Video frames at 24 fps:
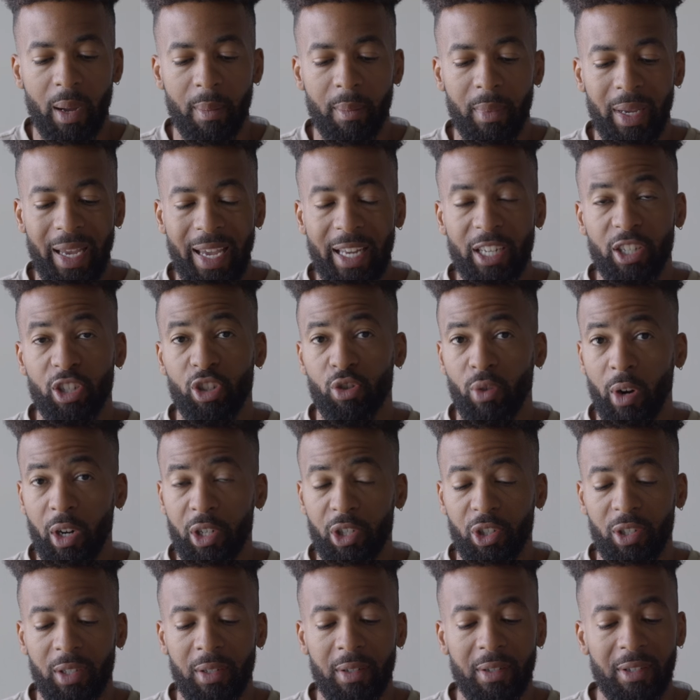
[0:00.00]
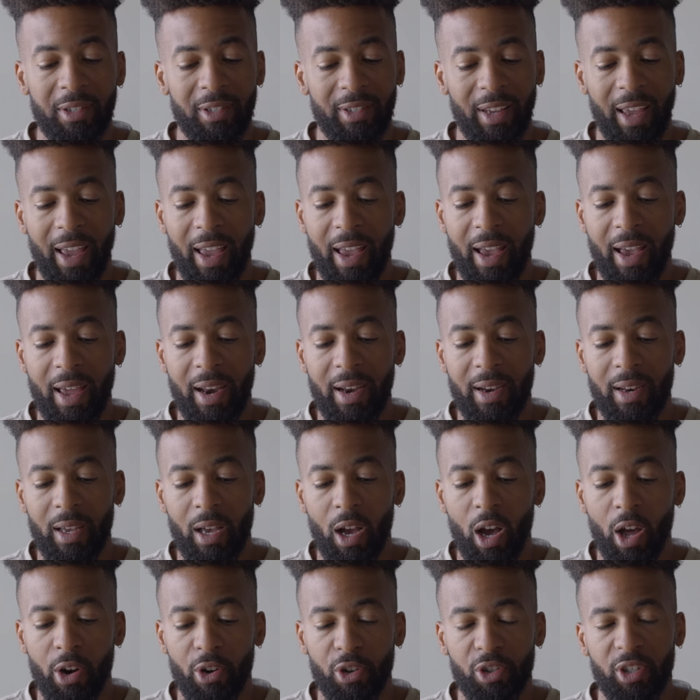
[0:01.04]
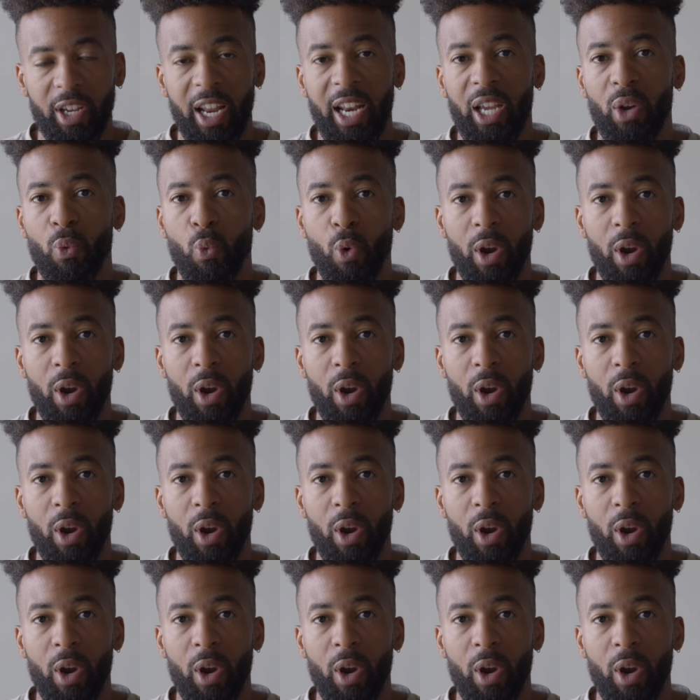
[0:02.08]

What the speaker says: instructions and understanding